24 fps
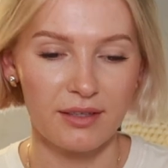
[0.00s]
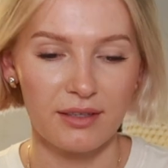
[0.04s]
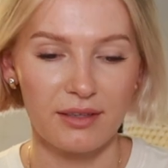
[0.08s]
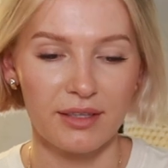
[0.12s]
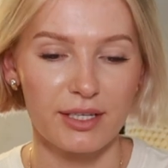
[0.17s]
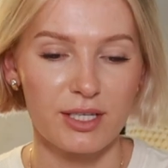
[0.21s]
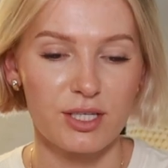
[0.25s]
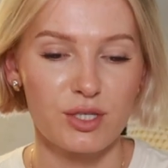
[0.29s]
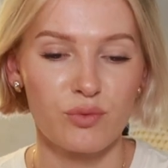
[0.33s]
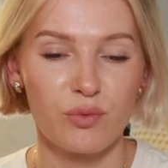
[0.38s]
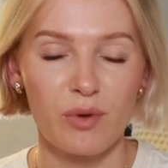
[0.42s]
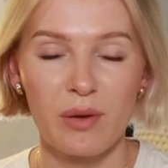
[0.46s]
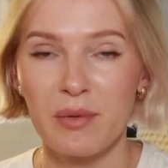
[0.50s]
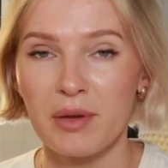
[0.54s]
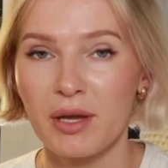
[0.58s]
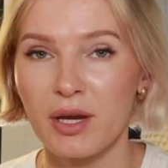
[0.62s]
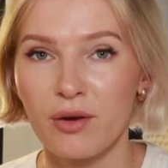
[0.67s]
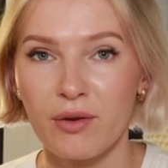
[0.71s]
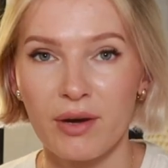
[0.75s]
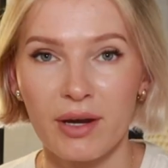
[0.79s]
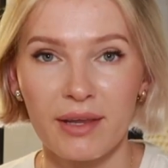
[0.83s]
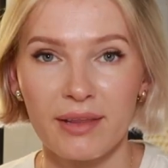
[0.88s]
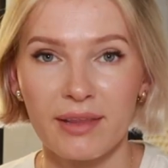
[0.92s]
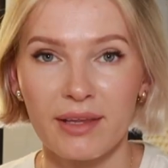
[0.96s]
like swimming
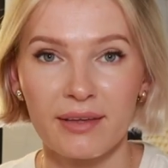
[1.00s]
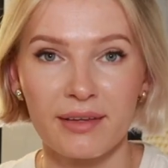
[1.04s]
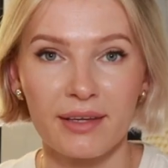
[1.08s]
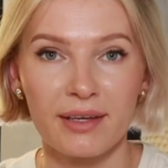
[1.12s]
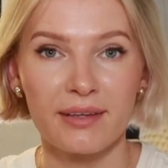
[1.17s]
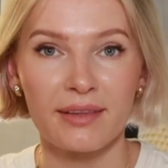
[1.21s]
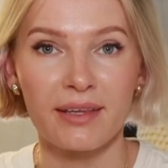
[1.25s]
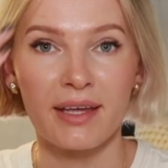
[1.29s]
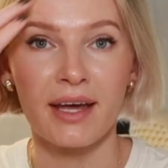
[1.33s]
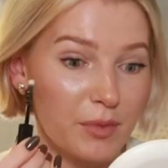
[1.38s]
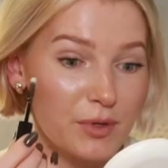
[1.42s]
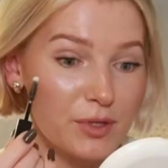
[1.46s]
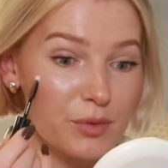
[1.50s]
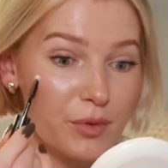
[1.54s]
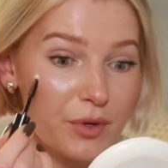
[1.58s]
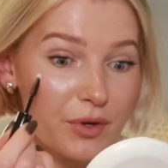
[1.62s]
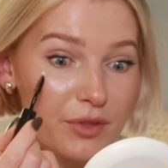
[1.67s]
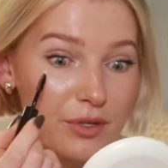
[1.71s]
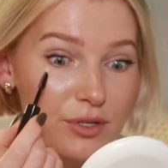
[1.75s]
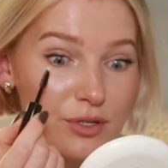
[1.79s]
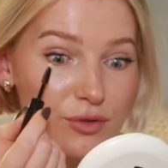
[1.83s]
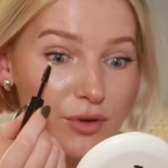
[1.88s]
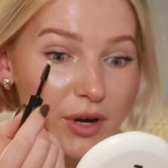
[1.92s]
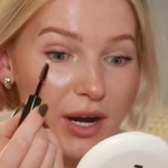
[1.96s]
or anything like that. It's
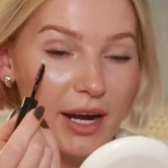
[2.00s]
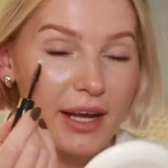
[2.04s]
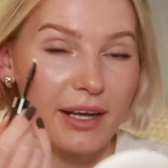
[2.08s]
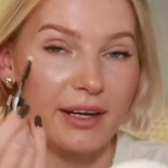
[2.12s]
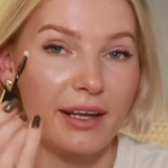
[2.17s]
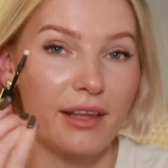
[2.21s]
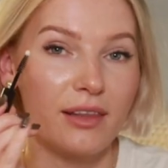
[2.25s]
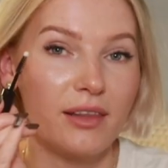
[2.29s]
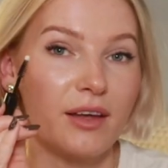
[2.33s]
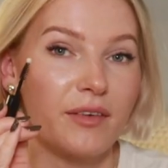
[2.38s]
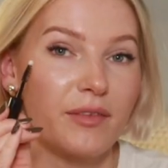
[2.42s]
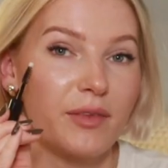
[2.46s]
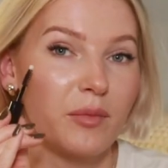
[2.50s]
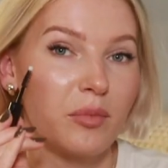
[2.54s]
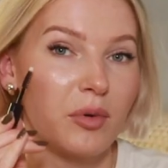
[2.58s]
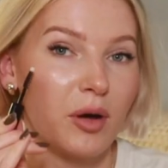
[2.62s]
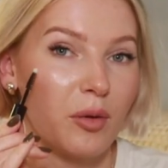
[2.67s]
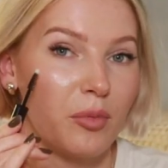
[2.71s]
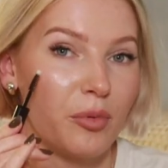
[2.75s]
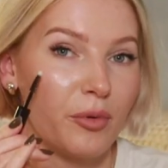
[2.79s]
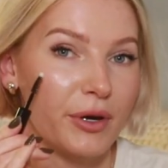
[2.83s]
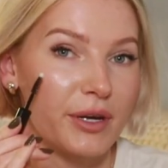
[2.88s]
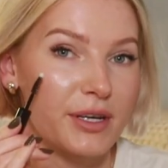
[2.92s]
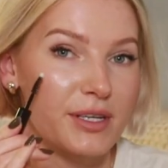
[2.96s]
worth a try, and I love the
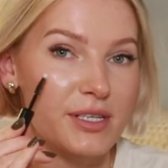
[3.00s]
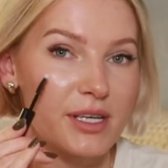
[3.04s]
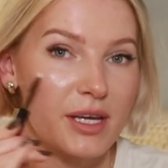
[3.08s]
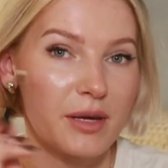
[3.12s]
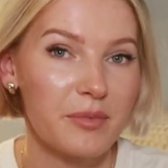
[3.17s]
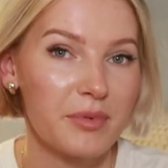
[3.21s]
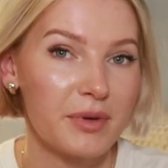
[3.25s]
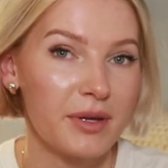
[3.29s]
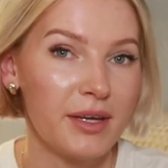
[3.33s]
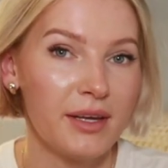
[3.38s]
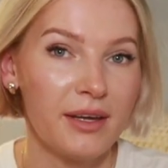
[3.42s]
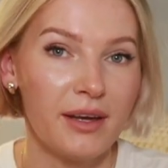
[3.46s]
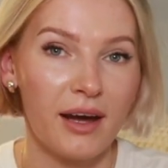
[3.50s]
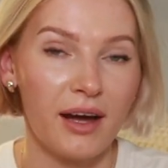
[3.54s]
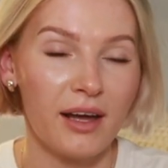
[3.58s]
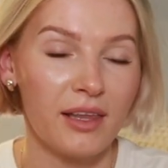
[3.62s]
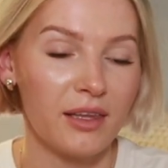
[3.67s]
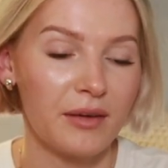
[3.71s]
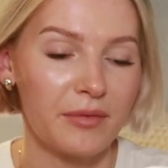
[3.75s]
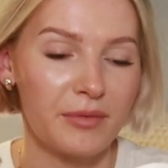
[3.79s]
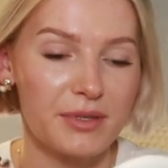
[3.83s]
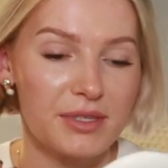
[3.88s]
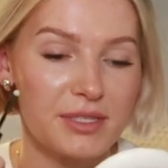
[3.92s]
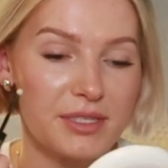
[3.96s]
ballpoint tip. I
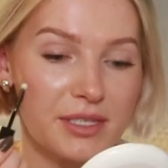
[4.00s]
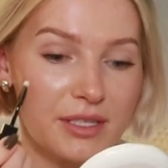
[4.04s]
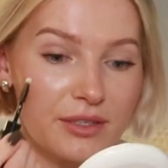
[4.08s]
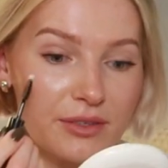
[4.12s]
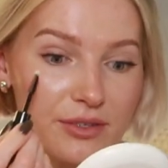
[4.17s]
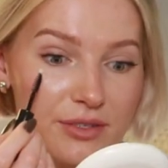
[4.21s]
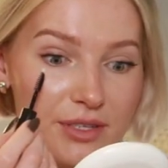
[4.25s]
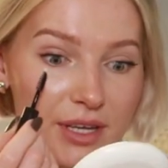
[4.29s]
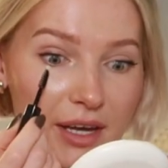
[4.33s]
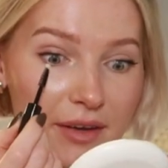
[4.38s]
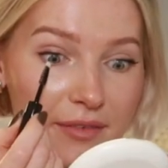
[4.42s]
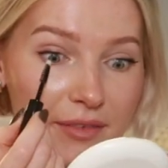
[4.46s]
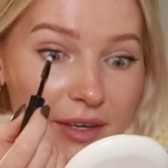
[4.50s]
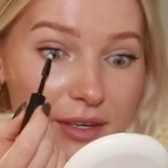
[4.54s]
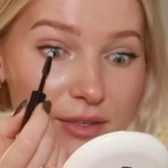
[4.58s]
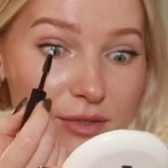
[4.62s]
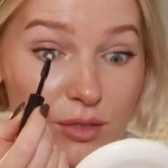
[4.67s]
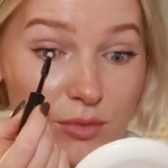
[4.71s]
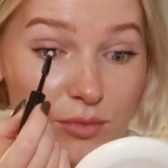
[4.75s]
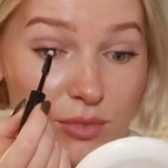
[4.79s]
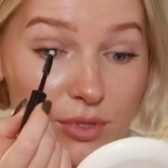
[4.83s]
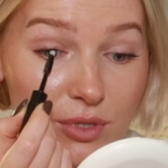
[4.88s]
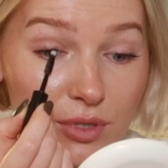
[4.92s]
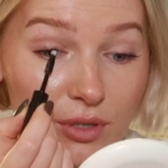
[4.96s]
love when sealers have that. So
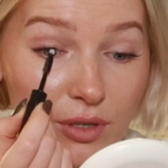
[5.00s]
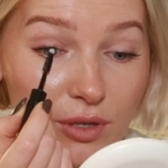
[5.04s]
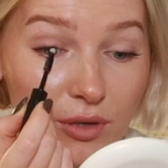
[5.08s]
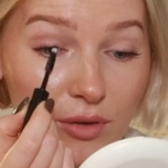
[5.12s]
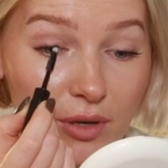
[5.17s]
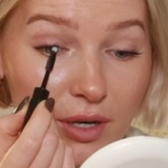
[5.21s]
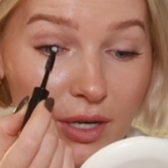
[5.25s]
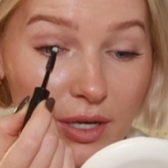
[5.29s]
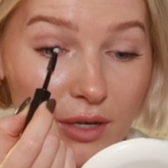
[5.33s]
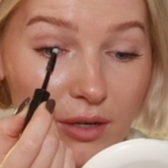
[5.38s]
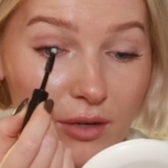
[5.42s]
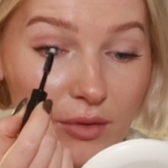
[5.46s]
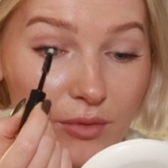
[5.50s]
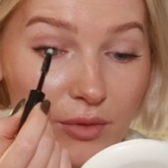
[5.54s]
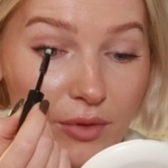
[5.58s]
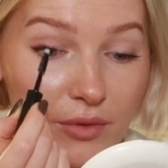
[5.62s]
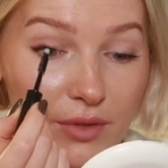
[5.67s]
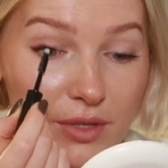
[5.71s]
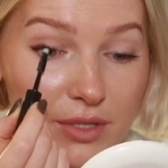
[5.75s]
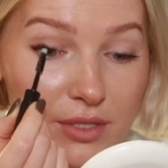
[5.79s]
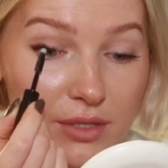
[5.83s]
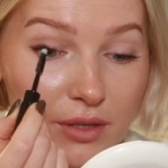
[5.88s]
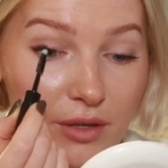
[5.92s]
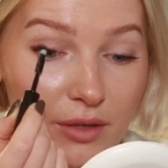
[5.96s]
I'm just gonna go ahead and run
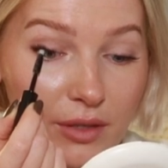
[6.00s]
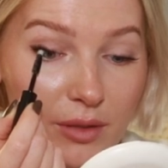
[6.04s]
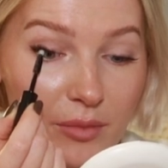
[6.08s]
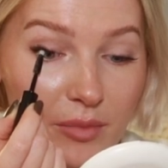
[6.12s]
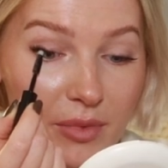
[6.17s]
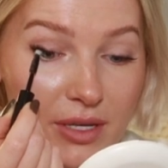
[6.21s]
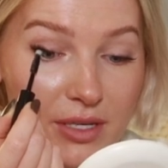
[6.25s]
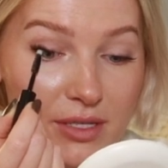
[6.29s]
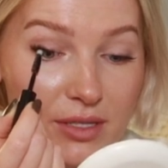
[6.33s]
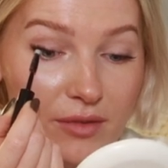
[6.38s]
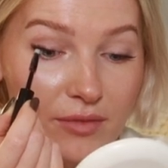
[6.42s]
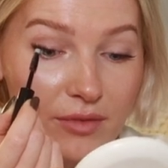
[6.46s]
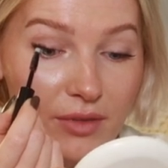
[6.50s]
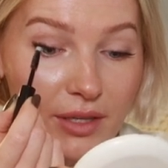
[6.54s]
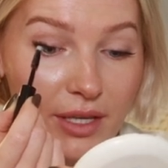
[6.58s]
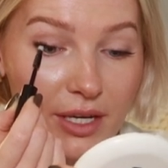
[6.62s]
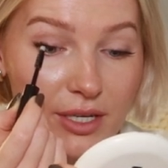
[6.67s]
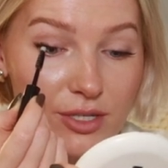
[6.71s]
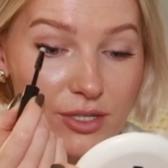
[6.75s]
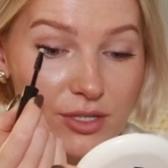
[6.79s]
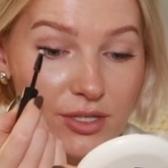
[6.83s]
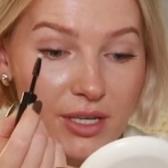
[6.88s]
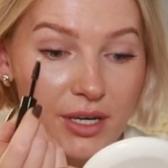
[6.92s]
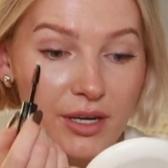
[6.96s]
this along the base of the
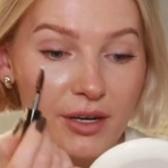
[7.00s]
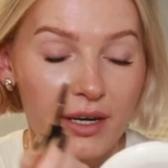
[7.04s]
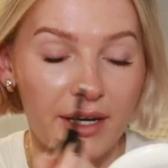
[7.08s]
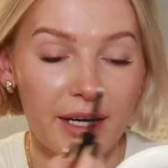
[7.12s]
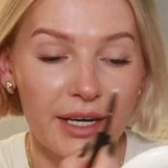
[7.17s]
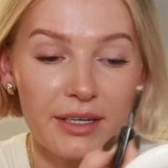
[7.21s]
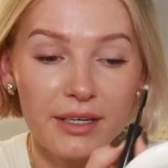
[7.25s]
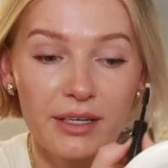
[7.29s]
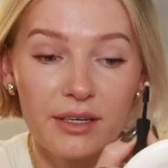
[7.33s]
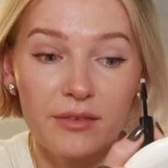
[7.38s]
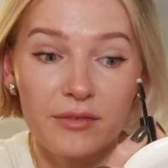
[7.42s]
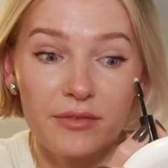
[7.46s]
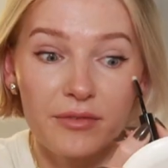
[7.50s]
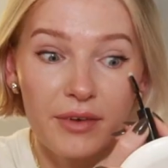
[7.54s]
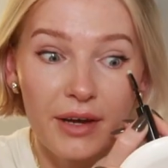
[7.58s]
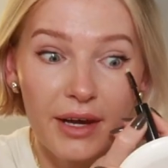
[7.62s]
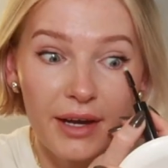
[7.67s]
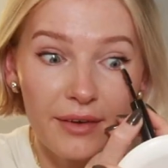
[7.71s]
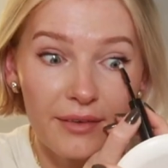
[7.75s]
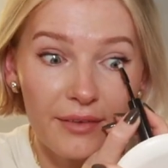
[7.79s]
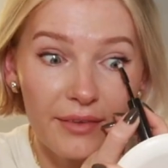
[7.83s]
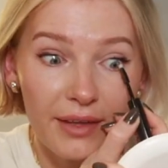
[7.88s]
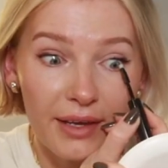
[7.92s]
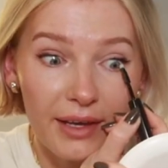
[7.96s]
lashes here, and I didn't
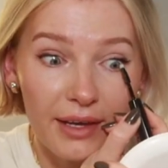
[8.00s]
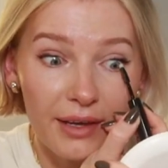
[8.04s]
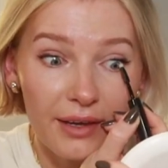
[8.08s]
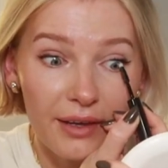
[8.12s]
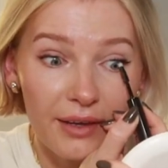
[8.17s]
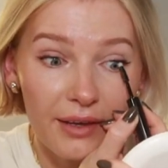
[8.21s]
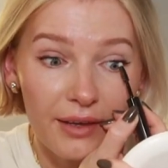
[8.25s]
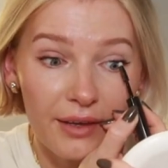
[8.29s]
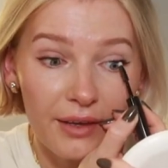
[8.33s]
find that